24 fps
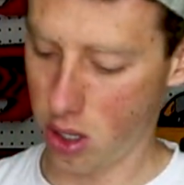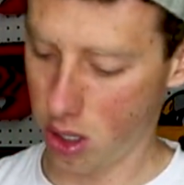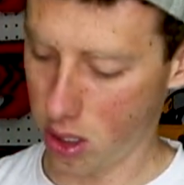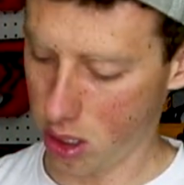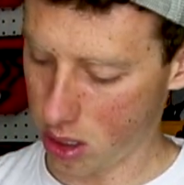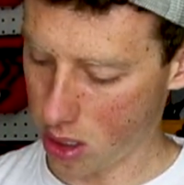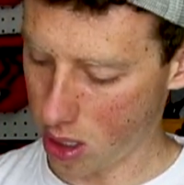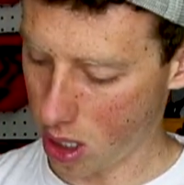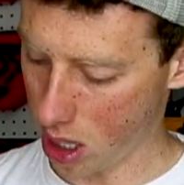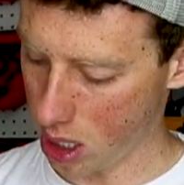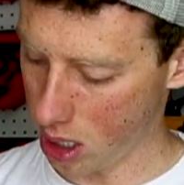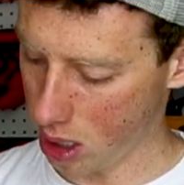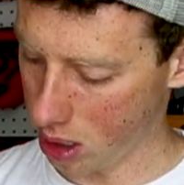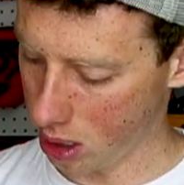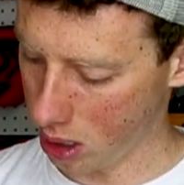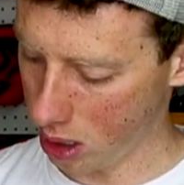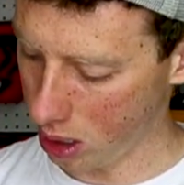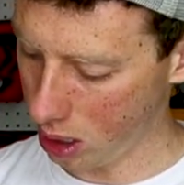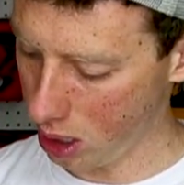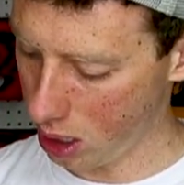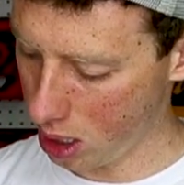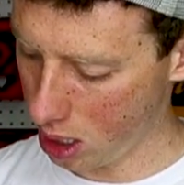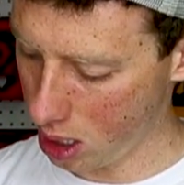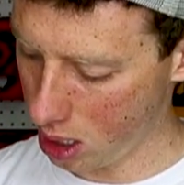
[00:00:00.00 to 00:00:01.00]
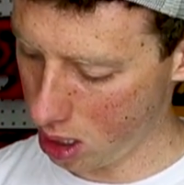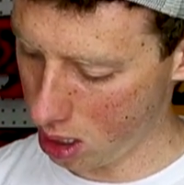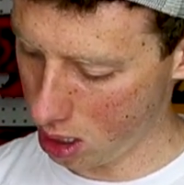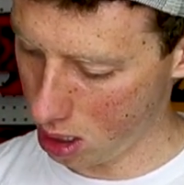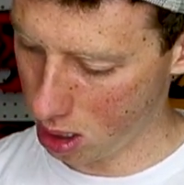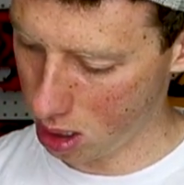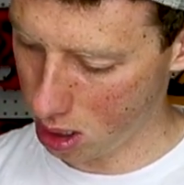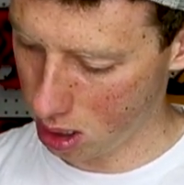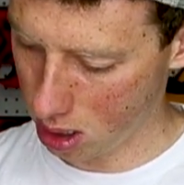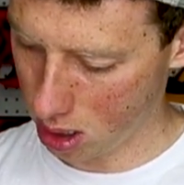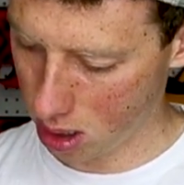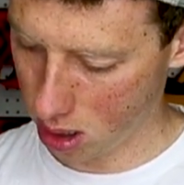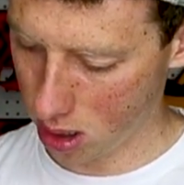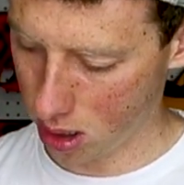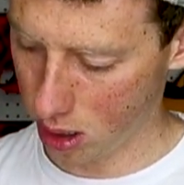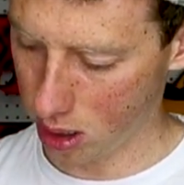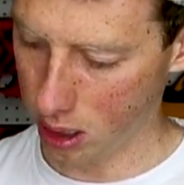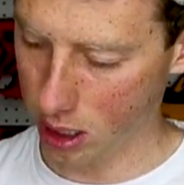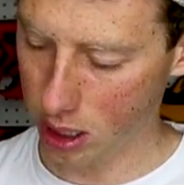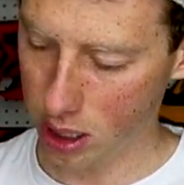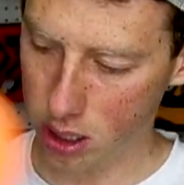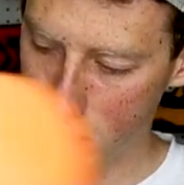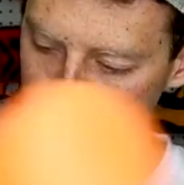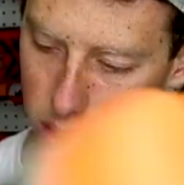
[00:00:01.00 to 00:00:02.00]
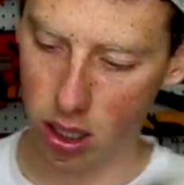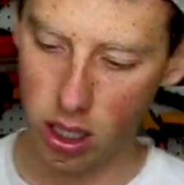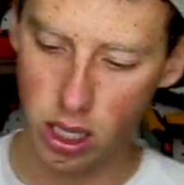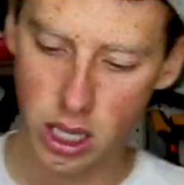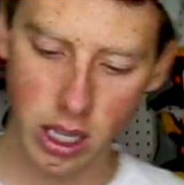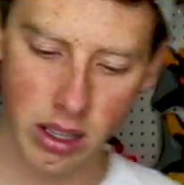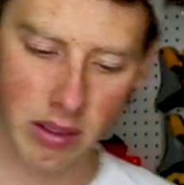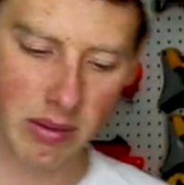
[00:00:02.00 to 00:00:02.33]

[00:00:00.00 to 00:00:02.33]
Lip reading: to the Titan here. easily.